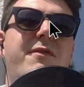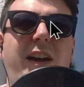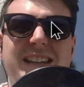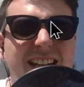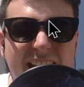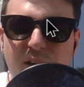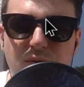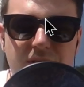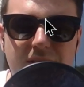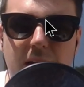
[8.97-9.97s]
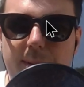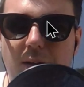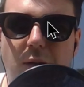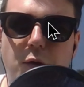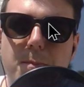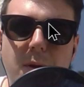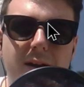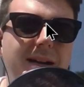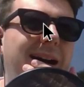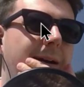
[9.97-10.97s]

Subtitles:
finding out about Loom.